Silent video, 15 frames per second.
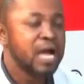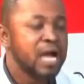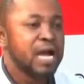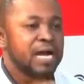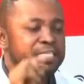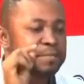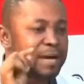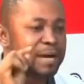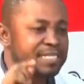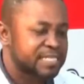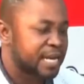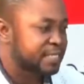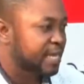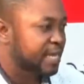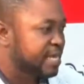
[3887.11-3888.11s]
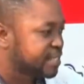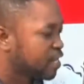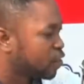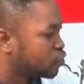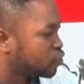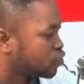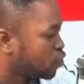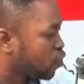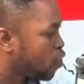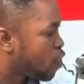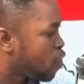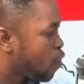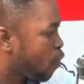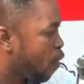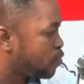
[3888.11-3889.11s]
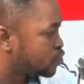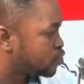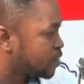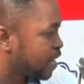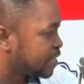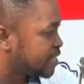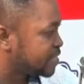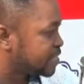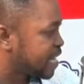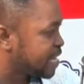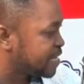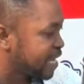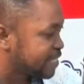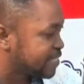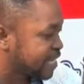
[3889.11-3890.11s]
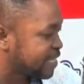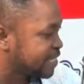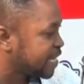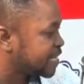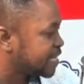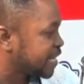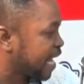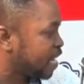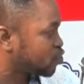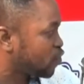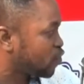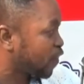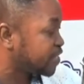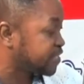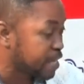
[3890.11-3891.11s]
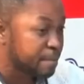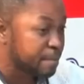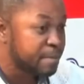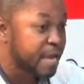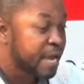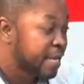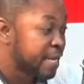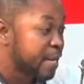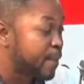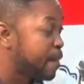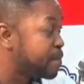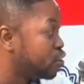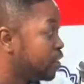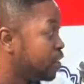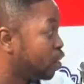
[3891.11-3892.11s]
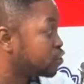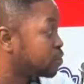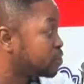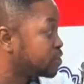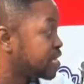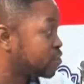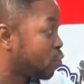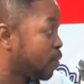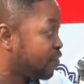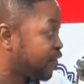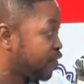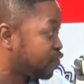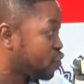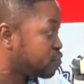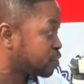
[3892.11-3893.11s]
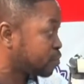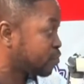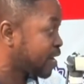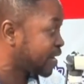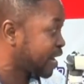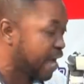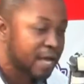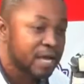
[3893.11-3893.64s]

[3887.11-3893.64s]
eti masere se se no nzono o mo so na te se ya she data so far se ni pa mi na otum se se o ma fa forms bi wana